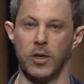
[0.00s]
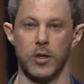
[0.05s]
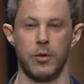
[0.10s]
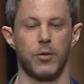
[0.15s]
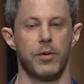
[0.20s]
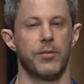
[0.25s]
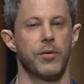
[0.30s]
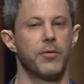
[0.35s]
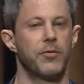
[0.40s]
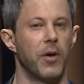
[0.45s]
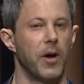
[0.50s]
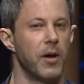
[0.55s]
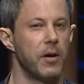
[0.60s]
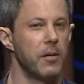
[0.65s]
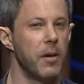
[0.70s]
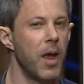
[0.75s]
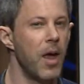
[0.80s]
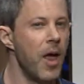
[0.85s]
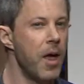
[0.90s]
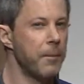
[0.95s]
the riverfront,
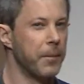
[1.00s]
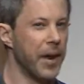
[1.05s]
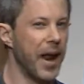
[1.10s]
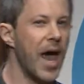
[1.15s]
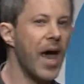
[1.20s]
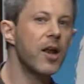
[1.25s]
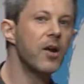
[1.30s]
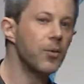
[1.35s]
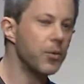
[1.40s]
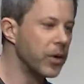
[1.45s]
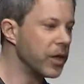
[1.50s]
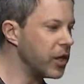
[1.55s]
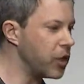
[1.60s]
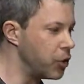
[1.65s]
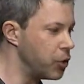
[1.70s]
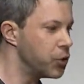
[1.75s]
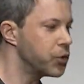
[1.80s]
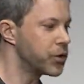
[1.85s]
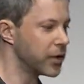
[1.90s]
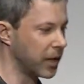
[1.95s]
but hadn't really
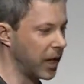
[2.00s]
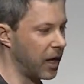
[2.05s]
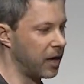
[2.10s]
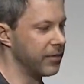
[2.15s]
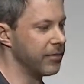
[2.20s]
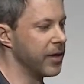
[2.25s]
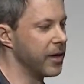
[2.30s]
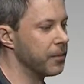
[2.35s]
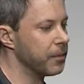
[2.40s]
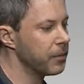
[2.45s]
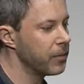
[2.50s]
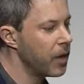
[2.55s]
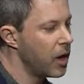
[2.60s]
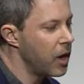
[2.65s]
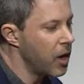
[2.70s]
used a lot of them.